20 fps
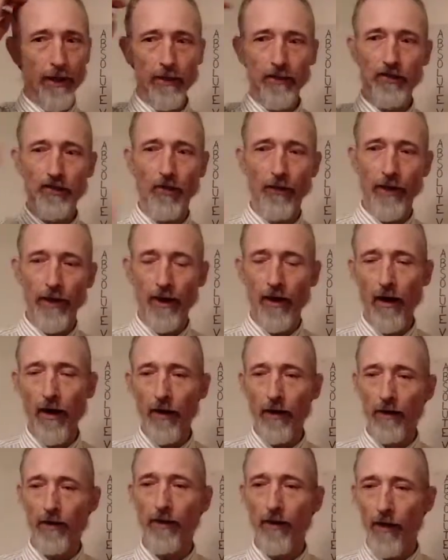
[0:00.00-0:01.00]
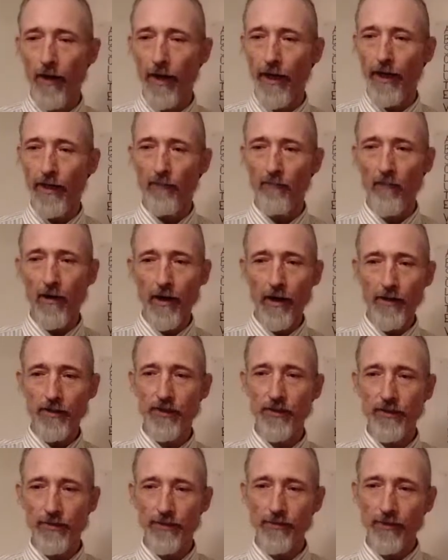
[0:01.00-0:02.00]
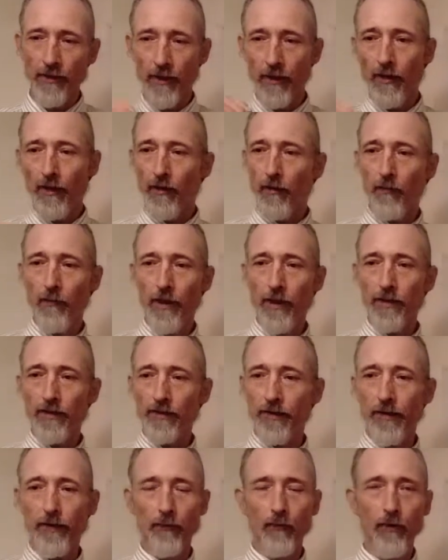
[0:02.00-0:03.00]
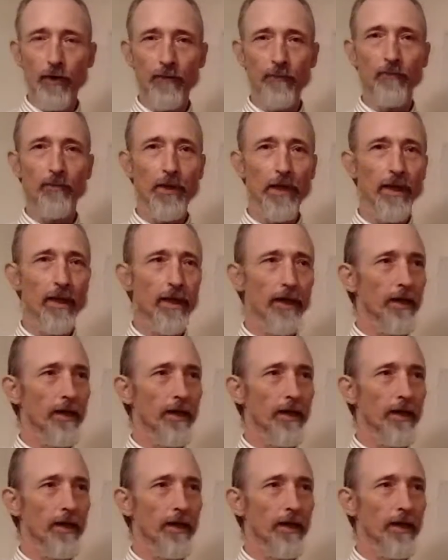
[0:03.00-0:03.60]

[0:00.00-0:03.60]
showing hardline margins, which there wouldn't be.